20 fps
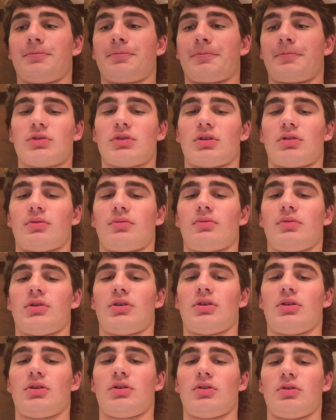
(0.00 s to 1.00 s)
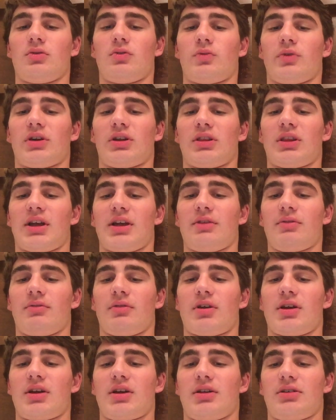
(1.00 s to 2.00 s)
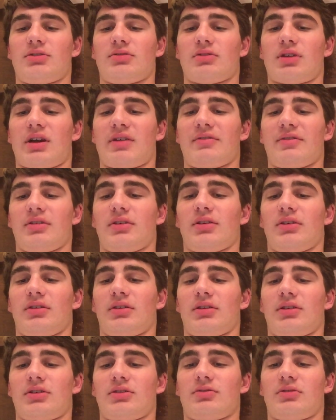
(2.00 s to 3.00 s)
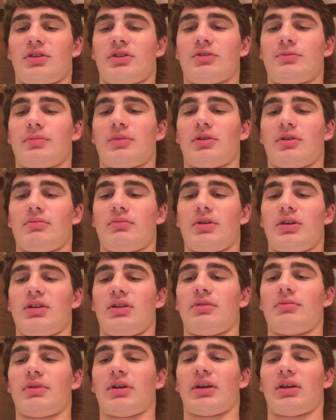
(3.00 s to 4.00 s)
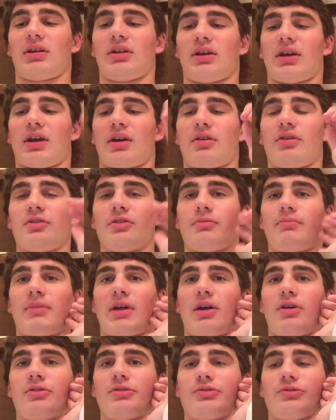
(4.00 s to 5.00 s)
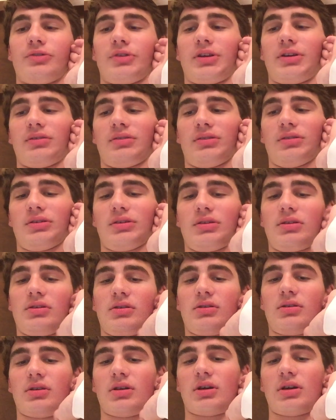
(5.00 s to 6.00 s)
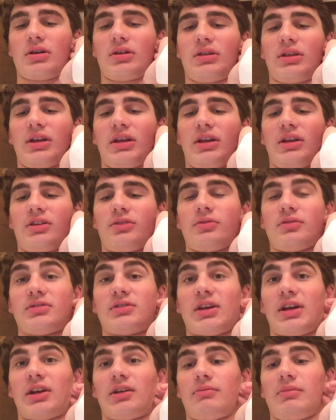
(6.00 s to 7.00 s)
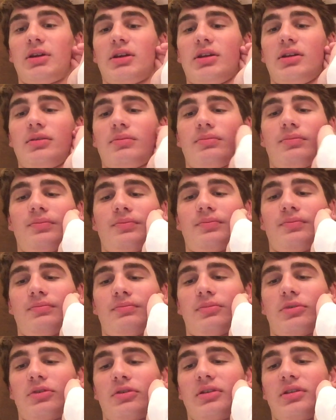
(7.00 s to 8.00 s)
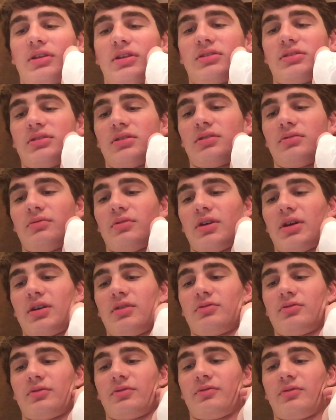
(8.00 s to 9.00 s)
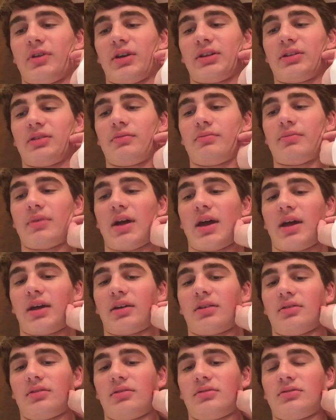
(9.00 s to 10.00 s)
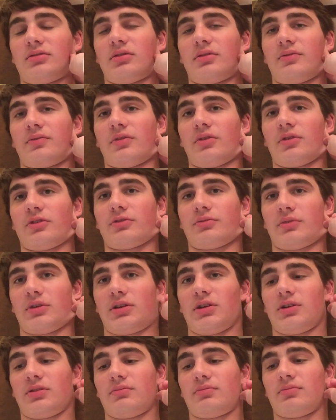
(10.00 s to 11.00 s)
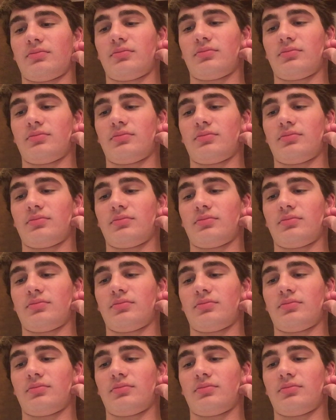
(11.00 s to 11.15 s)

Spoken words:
So, when a light ray traveling in a transparent medium encounters a boundary leading into a second medium, part of the incident ray is reflected back to the first medium.